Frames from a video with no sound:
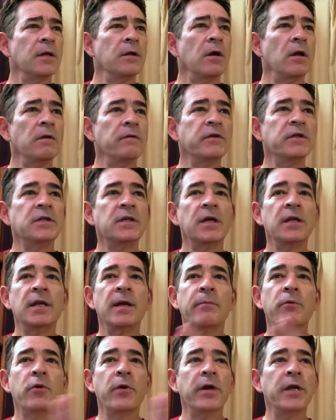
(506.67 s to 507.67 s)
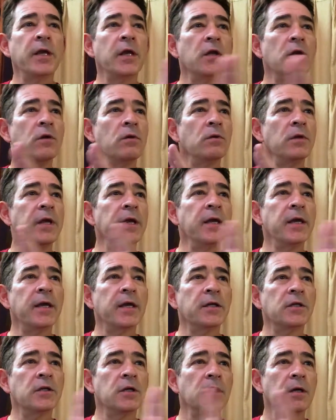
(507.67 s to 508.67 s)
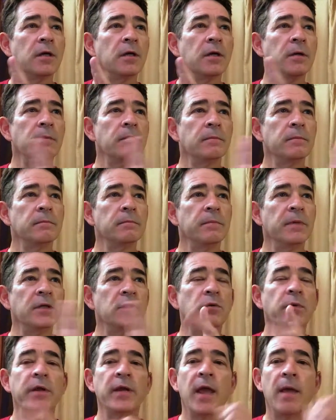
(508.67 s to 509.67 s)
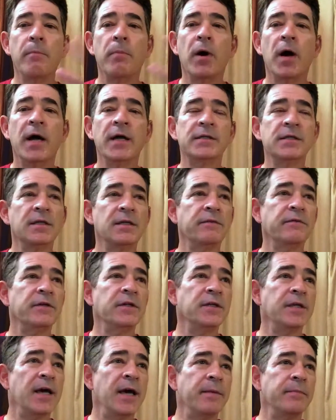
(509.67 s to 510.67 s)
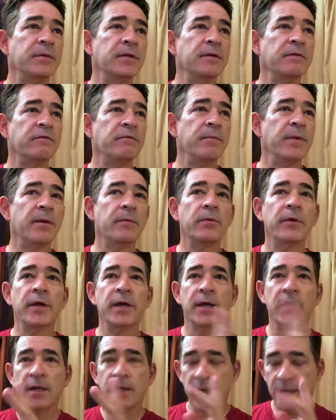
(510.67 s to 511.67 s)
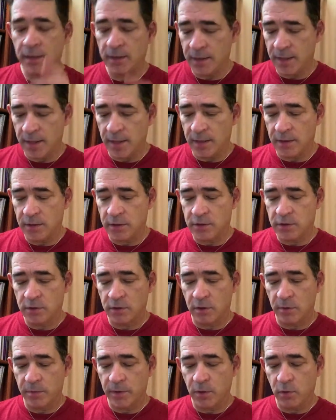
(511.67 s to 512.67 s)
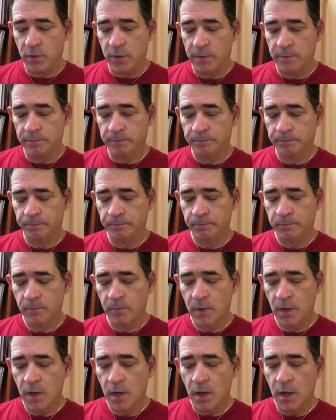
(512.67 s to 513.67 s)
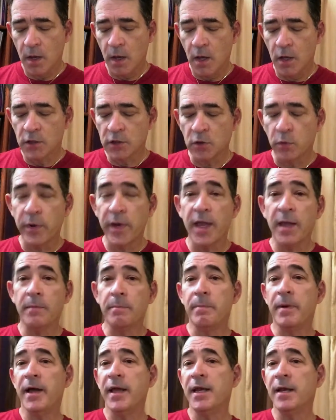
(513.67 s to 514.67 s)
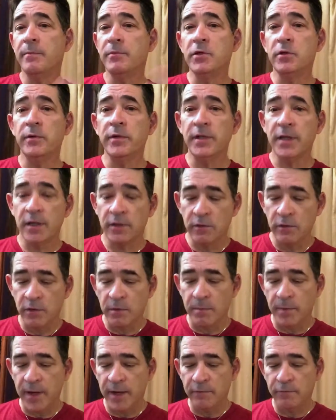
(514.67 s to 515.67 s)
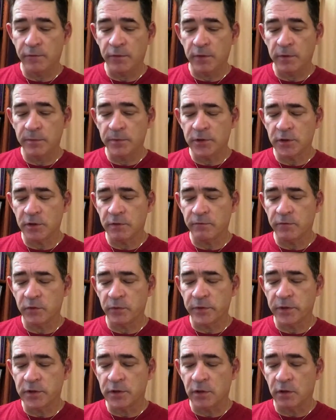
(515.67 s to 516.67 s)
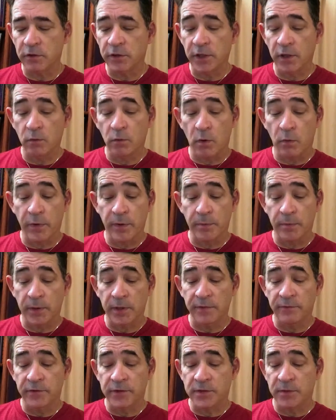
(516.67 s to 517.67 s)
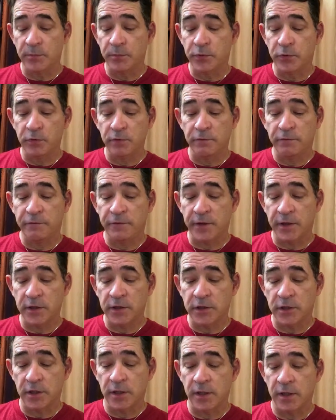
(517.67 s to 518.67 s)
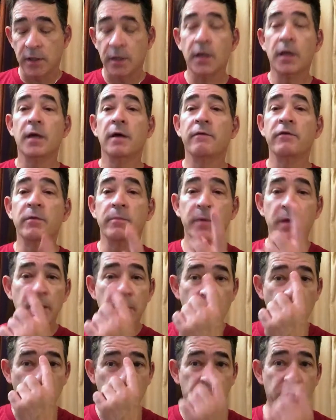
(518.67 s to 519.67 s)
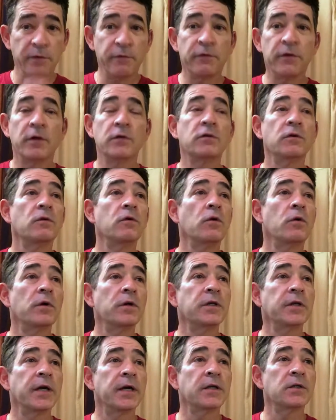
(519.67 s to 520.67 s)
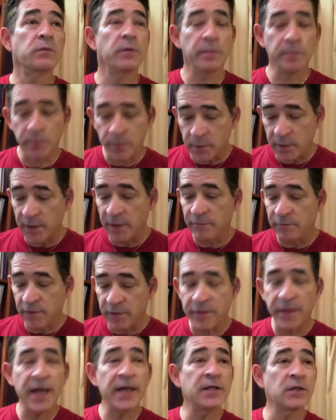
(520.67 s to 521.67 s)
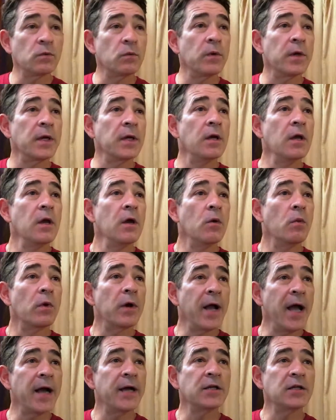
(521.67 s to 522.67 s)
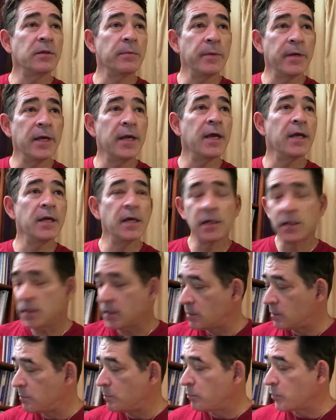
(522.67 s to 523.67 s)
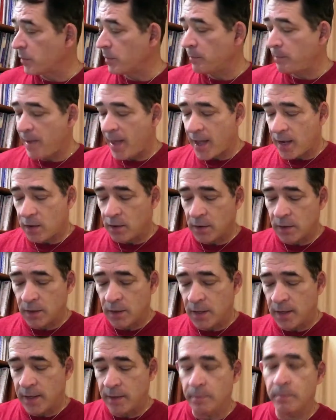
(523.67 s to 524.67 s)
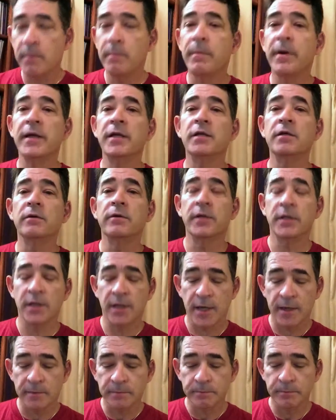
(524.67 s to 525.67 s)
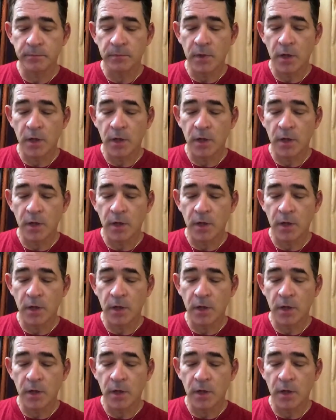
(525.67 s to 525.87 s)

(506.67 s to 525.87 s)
And all of a sudden, I'm creating a new linkage between a positive adaptive memory and a disturbing one. So, and I'm doing that through the mindful observer, resulting in what we believe is improved functioning of the medial prefrontal cortex. We believe that that's what we're actually beginning to bring back online by doing that.